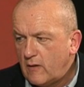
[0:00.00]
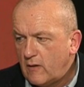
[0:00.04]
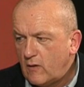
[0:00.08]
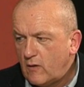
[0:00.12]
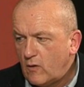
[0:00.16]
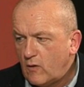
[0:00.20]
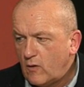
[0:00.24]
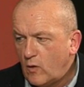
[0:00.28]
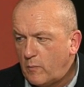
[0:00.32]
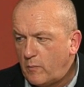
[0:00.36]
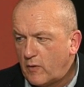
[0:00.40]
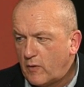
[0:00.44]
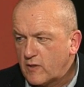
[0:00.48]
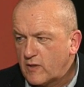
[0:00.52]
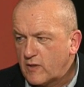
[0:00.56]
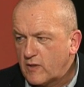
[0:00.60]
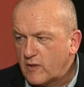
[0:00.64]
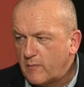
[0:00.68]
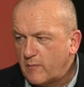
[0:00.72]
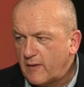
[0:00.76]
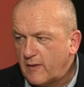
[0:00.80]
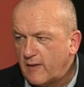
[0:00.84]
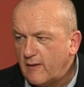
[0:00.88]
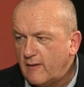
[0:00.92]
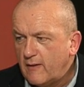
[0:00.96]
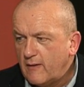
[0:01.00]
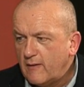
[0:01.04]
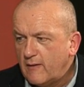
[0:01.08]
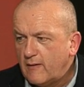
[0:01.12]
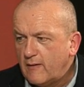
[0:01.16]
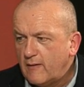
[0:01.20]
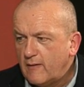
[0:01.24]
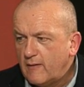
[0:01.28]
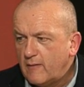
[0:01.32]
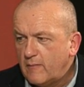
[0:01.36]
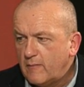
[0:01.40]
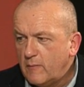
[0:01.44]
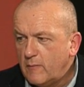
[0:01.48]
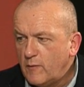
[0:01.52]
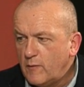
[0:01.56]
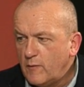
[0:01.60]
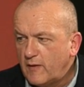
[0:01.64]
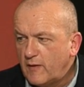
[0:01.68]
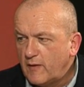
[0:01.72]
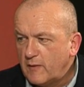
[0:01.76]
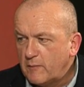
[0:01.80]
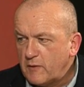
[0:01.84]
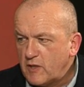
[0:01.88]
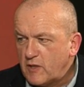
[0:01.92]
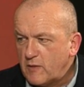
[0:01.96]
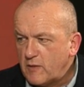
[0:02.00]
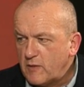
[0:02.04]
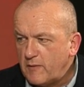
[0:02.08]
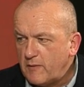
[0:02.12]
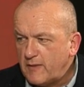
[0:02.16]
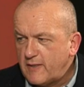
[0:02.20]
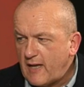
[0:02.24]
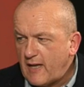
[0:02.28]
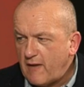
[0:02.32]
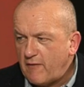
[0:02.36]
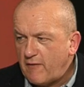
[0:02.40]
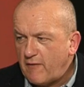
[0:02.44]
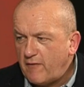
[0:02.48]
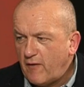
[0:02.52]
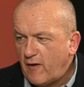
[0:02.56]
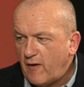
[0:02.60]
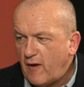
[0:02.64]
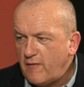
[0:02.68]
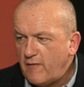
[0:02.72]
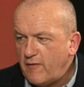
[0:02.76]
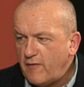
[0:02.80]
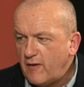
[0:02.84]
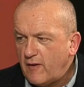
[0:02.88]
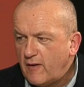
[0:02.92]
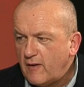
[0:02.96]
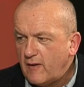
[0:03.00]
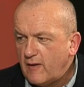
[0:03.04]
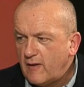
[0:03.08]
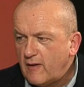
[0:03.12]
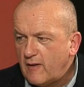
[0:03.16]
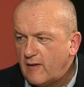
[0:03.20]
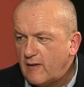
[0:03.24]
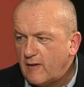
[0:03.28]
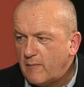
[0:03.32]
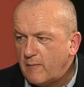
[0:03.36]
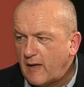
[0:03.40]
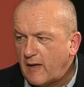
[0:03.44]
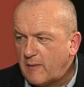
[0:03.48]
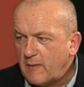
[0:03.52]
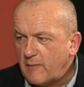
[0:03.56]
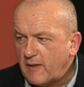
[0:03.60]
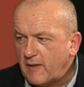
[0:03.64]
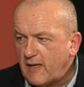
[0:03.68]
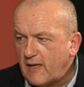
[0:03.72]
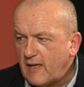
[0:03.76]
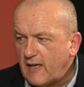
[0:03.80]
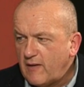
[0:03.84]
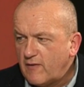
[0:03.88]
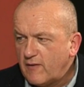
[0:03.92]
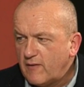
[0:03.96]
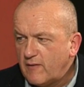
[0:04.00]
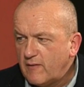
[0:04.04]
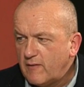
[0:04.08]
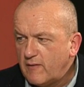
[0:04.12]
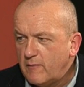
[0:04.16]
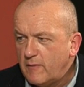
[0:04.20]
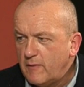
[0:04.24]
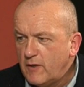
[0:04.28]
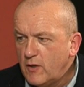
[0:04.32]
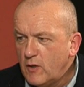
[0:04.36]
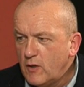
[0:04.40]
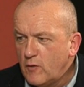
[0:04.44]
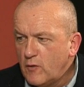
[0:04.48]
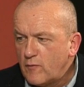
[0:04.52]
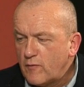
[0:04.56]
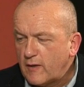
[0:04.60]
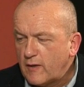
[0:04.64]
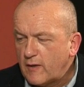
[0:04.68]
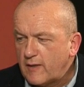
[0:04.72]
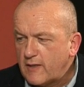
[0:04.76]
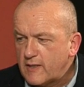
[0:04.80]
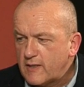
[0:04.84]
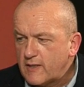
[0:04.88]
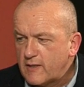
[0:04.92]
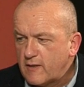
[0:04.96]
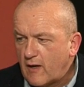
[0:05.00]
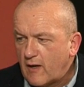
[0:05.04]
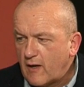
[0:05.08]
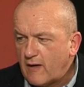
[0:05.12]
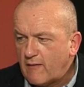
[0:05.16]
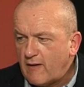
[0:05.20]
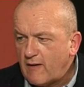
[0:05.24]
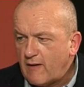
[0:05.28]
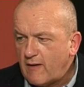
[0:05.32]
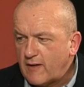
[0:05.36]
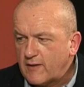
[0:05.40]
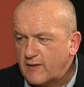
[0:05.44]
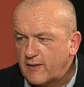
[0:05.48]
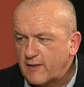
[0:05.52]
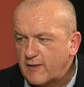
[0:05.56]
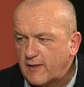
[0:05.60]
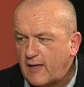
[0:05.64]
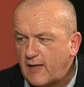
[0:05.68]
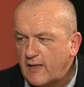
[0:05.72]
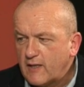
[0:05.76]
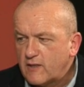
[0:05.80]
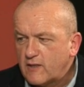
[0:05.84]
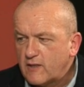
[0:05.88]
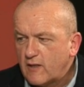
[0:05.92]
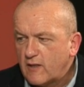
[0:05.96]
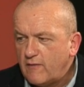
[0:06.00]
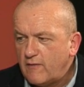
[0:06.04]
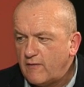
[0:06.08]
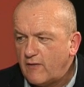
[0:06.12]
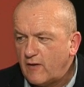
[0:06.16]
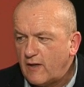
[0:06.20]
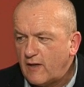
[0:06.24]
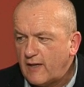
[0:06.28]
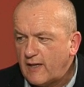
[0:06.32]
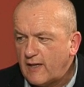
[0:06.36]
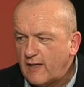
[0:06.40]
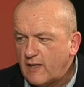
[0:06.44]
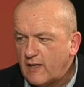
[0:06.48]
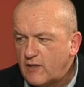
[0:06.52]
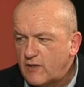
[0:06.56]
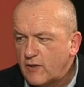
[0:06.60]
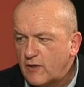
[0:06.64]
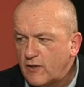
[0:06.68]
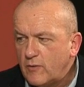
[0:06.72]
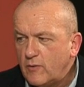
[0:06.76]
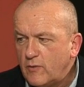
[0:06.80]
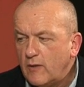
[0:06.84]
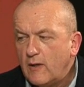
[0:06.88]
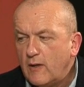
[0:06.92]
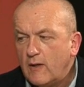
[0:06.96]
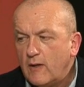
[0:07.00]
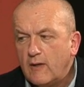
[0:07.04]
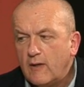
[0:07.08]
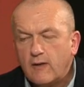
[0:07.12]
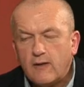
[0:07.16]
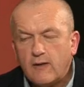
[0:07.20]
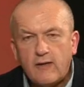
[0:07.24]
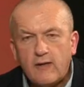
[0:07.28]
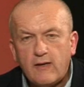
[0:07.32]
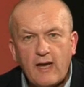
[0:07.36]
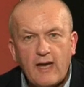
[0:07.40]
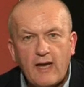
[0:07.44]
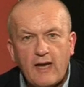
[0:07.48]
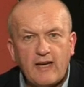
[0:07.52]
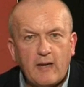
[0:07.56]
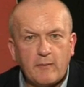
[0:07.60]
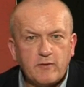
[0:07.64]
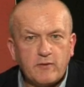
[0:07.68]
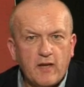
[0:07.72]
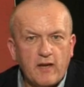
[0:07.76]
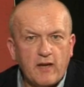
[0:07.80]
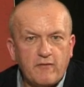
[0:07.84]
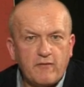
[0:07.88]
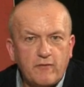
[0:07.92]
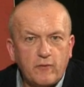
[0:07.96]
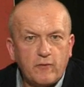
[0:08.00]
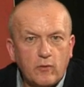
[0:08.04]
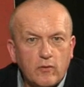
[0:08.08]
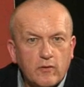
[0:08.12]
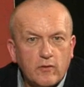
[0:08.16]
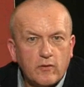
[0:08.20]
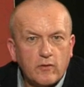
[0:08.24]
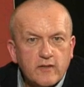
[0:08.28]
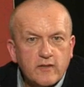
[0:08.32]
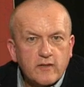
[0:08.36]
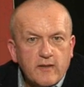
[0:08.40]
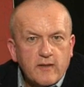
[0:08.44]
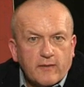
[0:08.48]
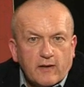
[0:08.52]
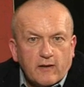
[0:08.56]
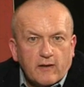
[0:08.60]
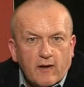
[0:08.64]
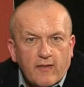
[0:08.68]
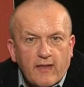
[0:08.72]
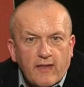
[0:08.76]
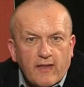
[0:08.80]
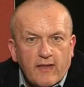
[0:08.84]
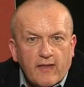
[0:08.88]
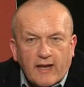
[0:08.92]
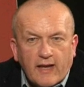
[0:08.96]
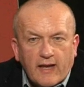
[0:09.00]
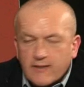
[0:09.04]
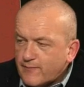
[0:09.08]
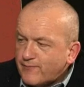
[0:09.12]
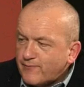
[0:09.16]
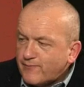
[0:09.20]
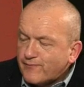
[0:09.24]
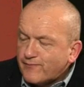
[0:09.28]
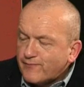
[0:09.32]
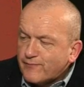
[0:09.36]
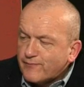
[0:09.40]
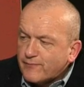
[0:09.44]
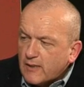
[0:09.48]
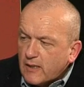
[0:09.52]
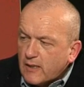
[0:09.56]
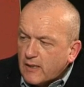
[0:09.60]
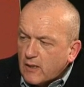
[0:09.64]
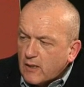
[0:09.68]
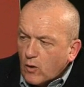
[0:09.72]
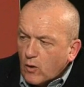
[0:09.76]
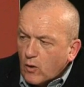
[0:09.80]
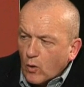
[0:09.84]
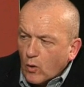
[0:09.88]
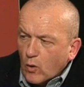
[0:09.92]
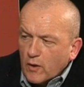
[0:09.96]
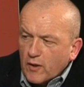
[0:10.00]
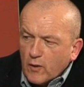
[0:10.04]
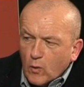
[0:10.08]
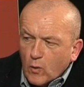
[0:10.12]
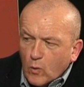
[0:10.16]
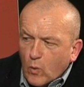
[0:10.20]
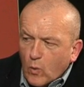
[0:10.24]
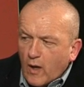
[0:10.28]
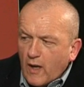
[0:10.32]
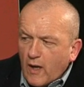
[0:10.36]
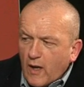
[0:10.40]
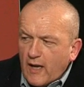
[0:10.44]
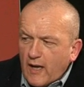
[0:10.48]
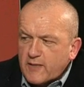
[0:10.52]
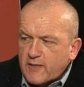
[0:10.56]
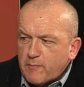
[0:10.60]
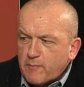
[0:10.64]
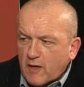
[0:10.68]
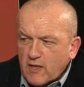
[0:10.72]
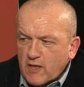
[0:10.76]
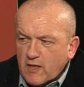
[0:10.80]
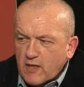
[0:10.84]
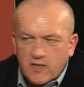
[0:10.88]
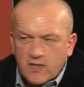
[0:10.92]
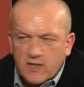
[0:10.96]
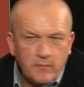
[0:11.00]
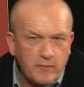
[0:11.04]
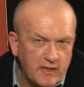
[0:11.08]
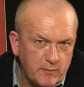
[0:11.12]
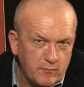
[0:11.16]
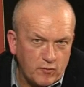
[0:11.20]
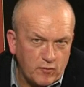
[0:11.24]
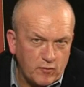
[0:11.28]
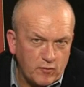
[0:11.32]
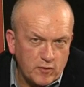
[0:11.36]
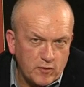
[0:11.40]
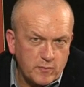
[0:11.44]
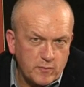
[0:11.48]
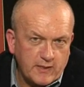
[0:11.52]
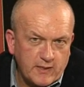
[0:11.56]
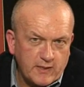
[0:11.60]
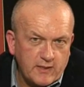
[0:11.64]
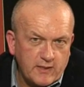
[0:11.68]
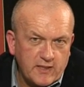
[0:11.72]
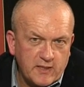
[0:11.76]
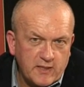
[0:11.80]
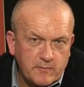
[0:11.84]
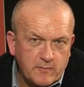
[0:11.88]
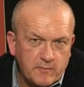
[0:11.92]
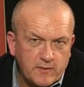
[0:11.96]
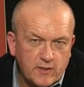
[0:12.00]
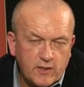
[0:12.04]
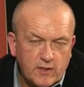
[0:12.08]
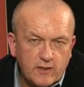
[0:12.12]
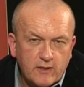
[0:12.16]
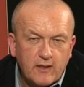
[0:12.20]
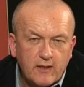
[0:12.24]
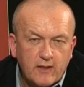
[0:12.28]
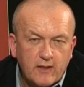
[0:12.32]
or possibly moving the bishop into f5, maybe even manoeuvring this knight around to the king side via e2 and up to f4, something like that. All in all, white has much the better prospects in this position